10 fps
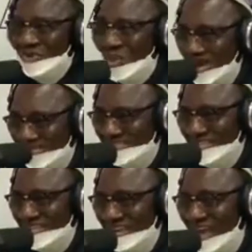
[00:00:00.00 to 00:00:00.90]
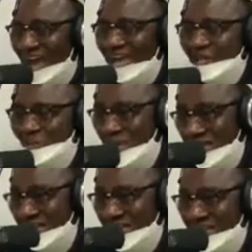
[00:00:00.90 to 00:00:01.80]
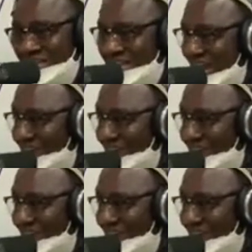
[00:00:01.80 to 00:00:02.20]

had changed or what? I explain